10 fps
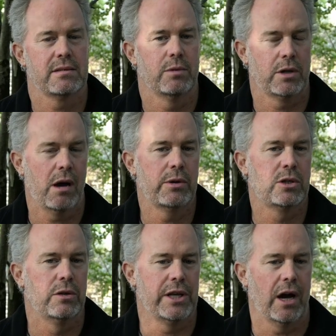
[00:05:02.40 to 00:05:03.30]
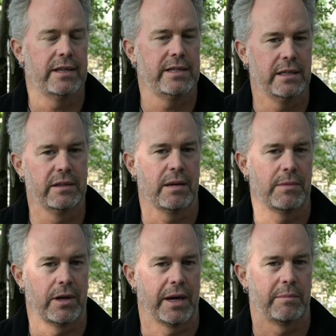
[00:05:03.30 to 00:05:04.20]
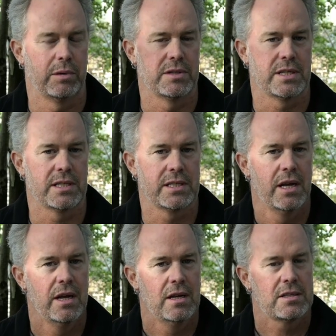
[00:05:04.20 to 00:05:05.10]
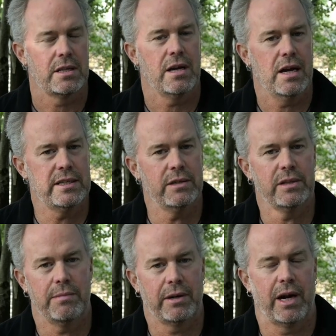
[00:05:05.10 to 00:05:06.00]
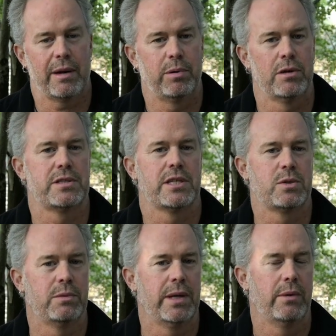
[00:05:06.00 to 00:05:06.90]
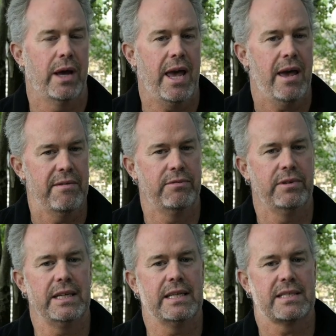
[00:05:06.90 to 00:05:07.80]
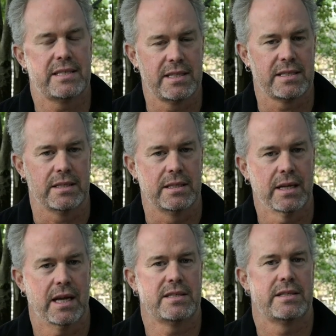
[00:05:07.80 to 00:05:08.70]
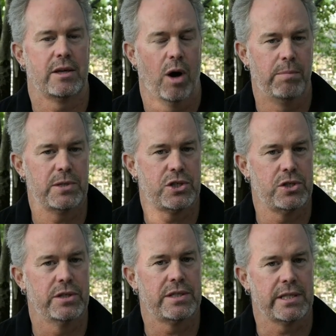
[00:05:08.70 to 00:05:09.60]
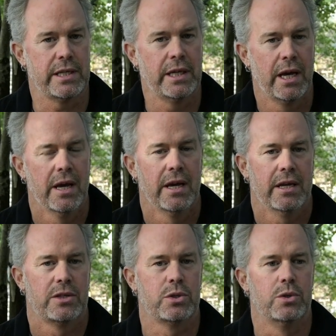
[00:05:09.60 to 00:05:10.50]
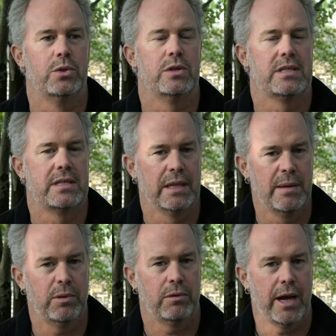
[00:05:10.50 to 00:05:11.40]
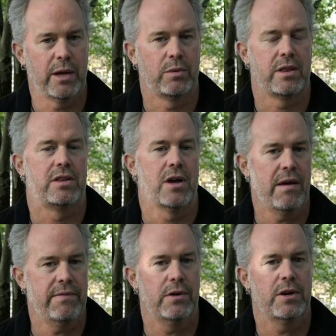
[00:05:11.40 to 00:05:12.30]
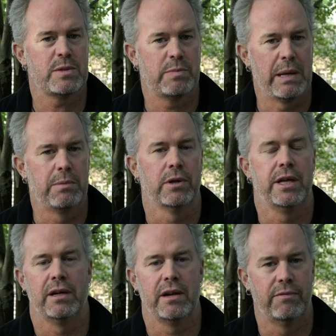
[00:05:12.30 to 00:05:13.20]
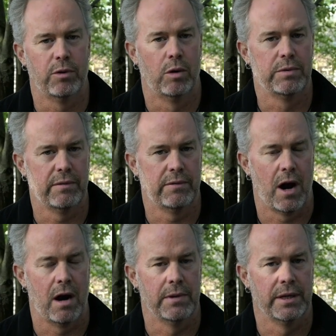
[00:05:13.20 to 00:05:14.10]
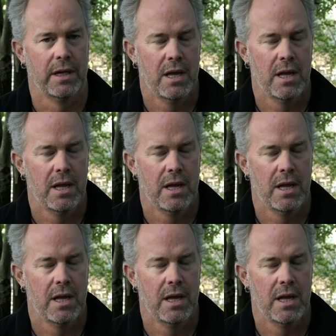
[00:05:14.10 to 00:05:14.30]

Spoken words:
what I would call the ideal democratic process. So the ideal democratic process would be where every citizen has the opportunity to deliberate with diverse people in an informed environment.